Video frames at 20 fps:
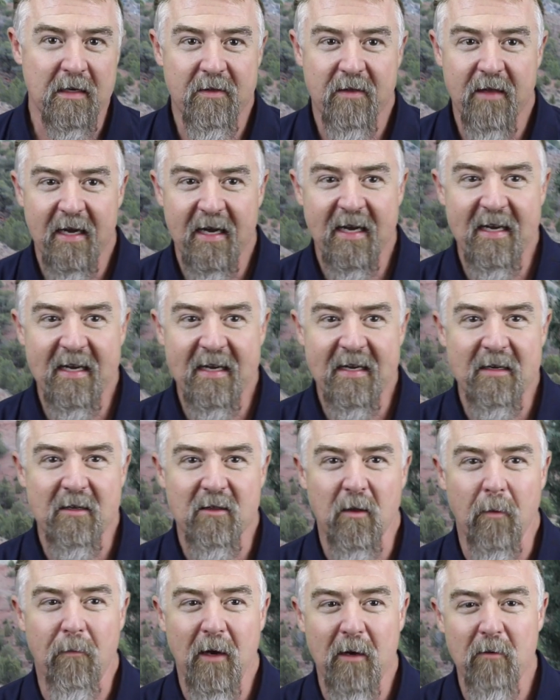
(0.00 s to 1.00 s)
They,
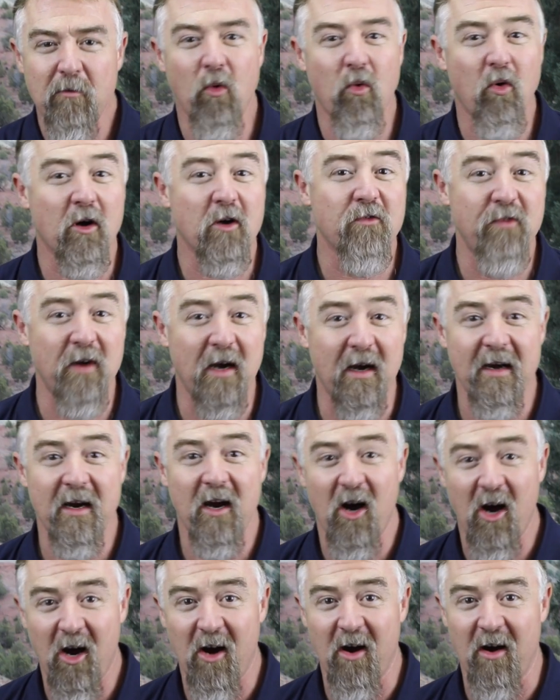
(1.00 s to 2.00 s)
the people worked very
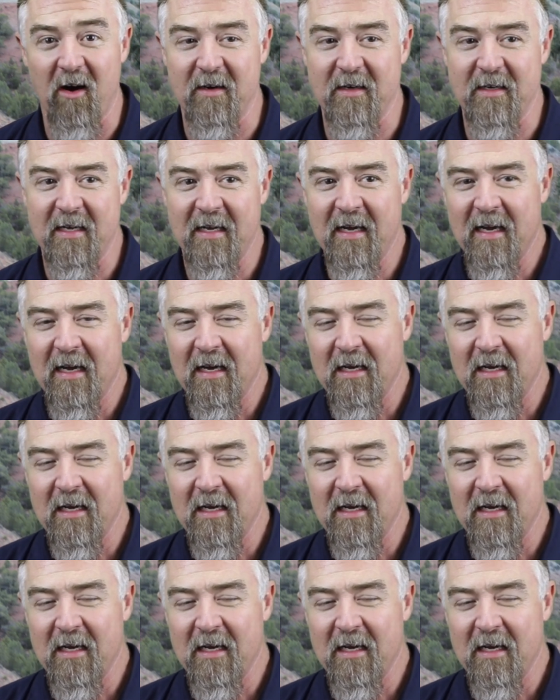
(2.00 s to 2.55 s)
hard